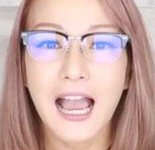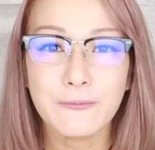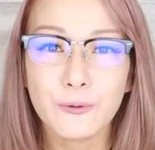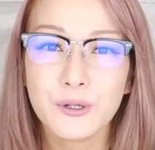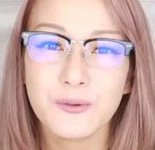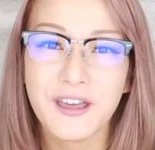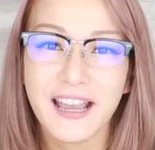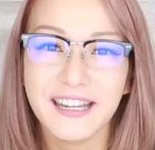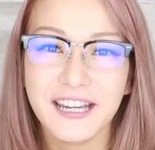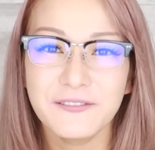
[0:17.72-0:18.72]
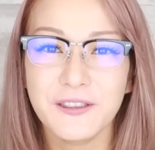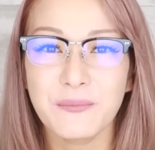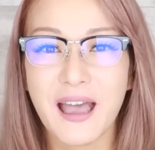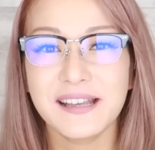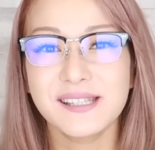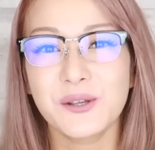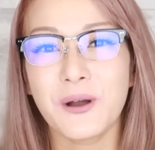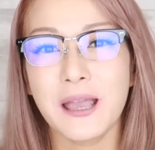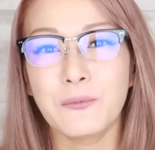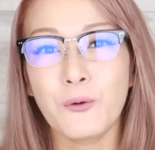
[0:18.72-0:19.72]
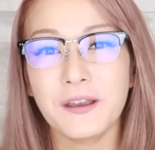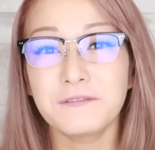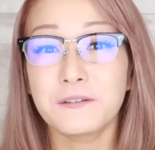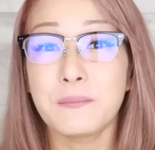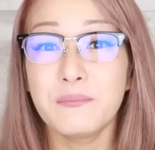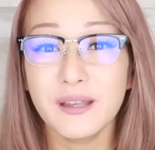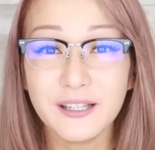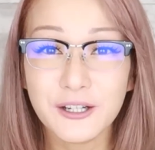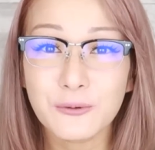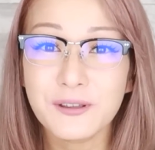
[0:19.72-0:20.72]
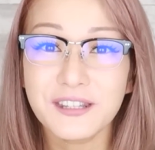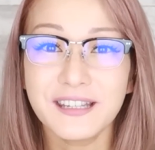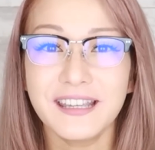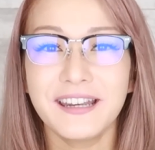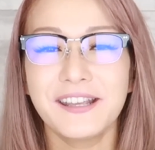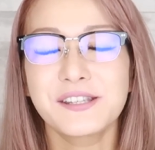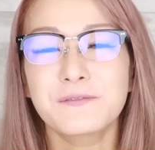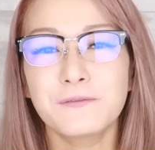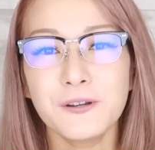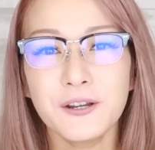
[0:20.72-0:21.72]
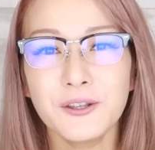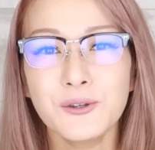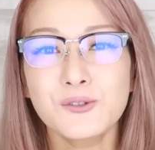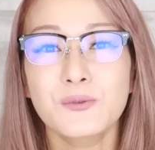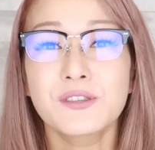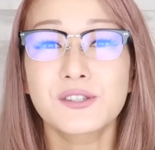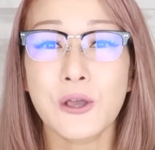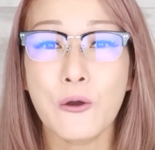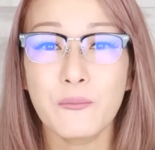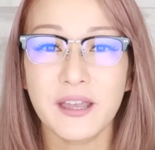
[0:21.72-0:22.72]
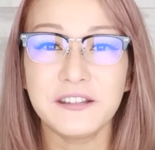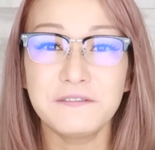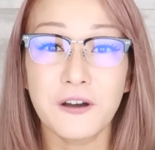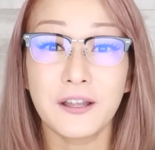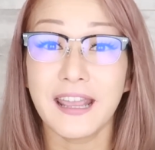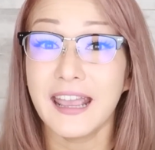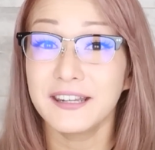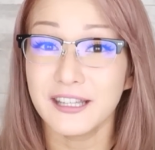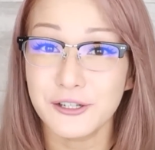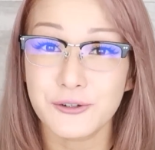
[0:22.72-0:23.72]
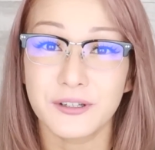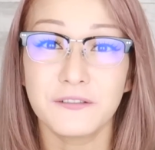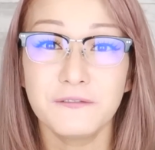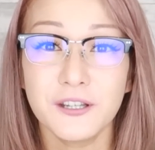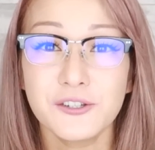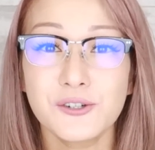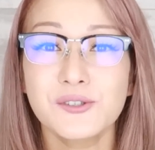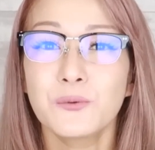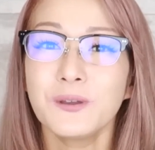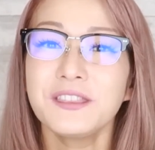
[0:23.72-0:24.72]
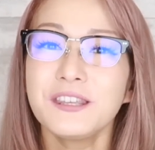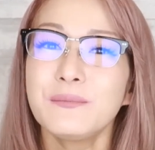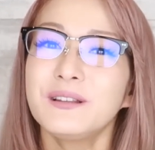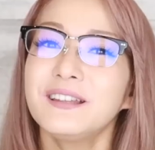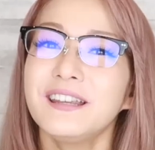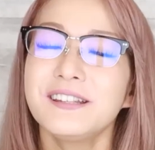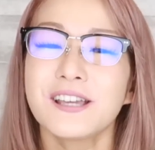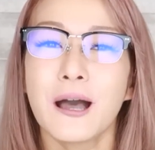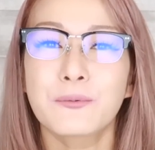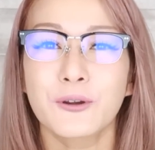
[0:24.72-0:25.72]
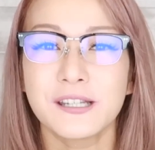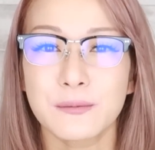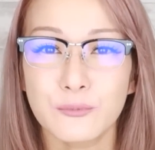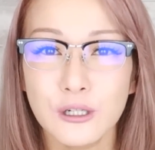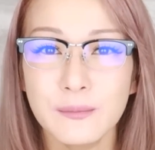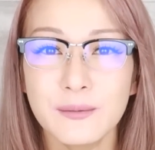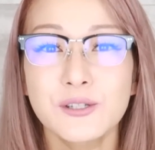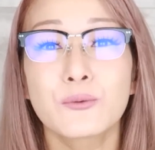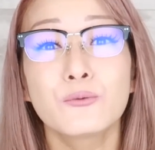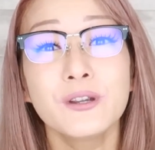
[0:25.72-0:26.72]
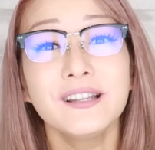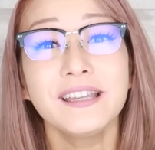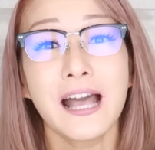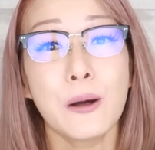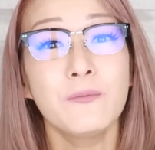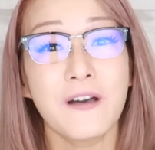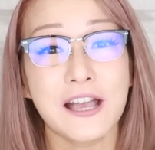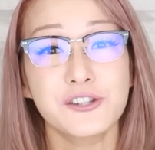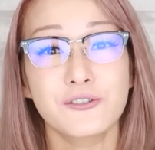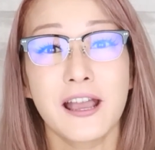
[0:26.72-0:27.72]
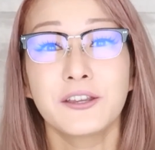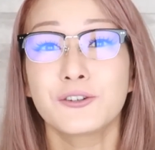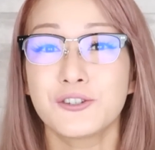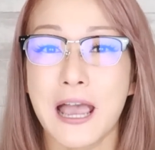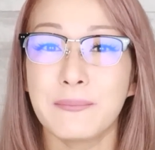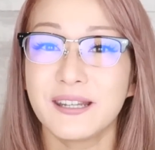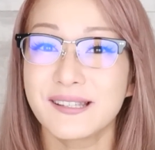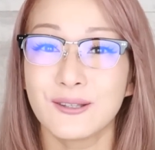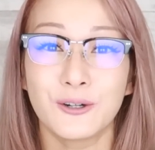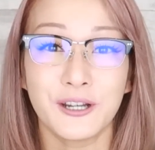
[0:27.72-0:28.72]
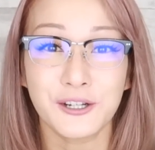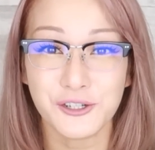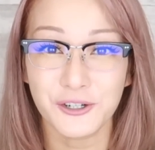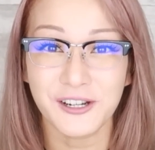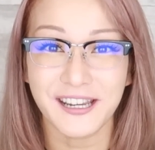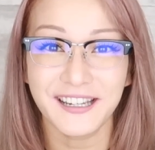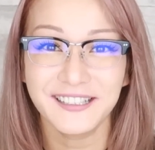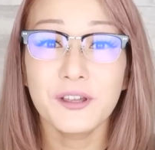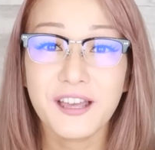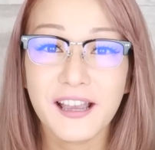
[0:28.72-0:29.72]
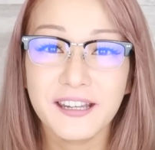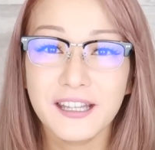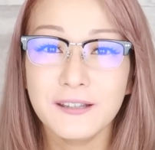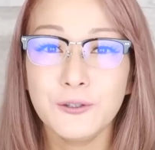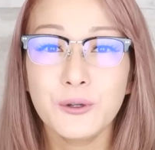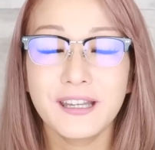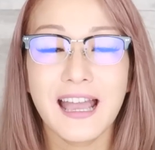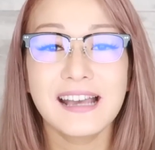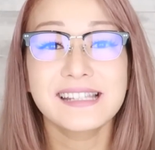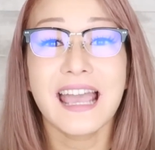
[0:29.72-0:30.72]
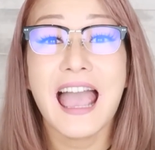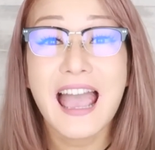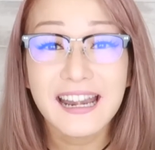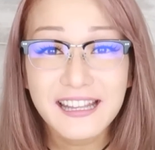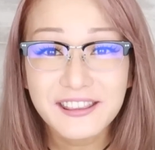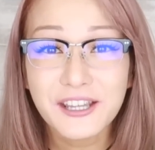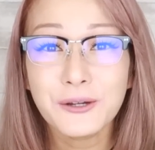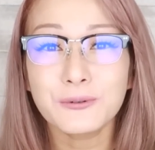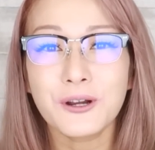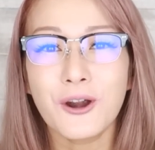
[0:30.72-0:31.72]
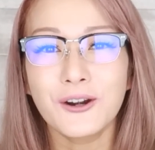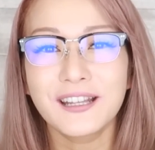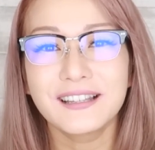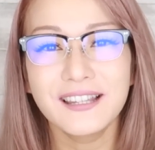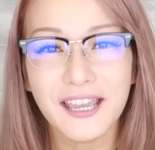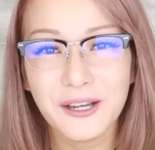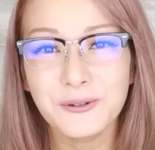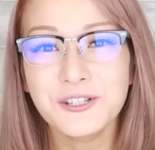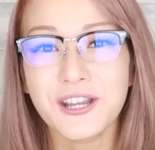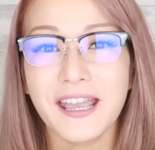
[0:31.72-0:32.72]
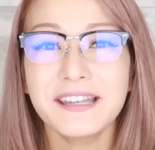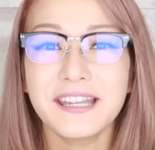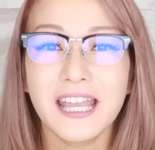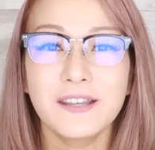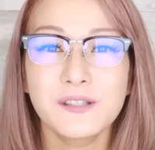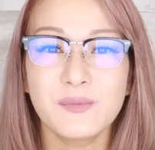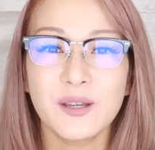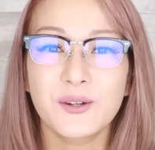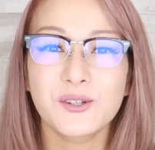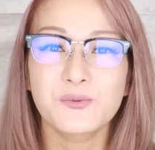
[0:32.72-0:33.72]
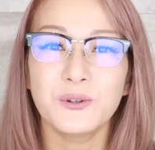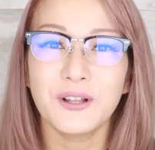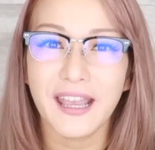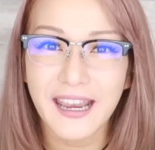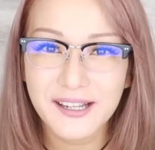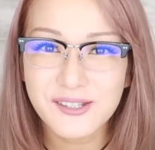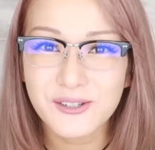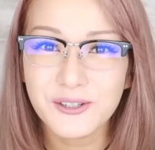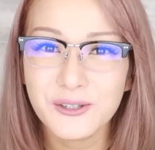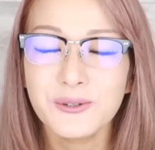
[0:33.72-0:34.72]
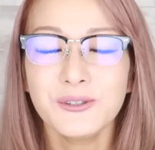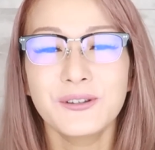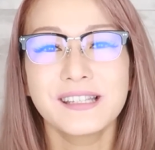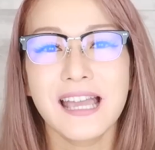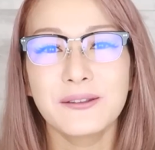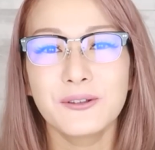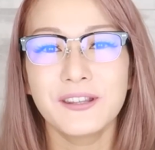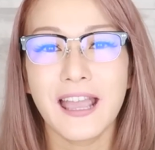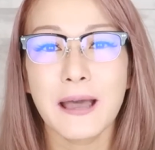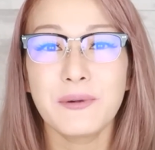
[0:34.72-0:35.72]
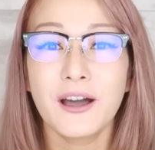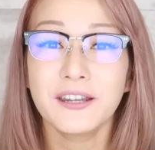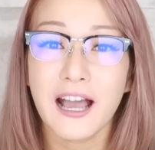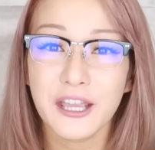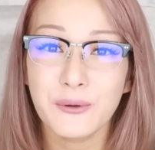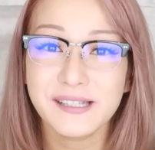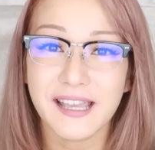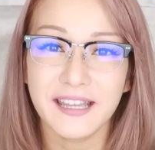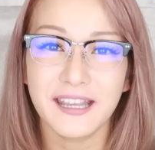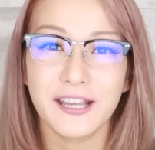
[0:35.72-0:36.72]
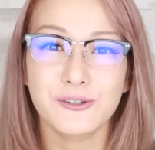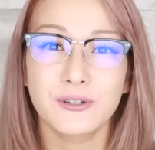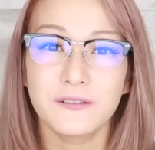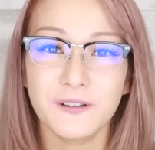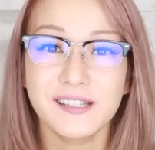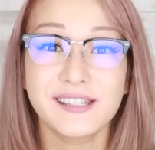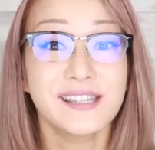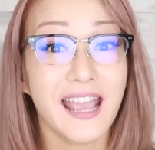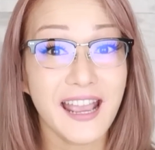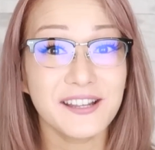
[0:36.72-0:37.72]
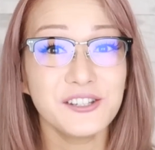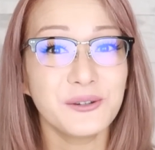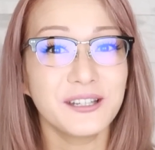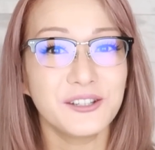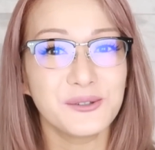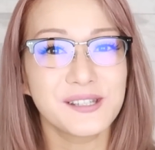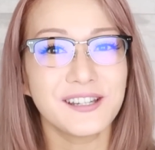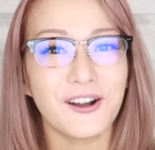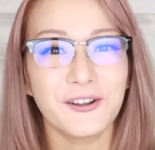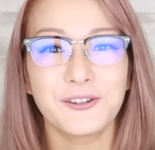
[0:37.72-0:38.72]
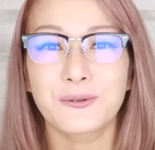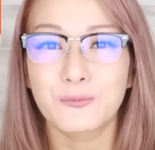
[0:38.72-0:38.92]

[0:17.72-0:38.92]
I've worked with HiNative in the past, so I'm quite familiar with it. It is free to use with so many fun and intricate features, with the ability to upgrade to premium to really help fast track your Japanese learning journey. With HiNative, you can ask anything regarding language and native speakers will answer you. You can download the app on iOS and Android devices, and you could use it on your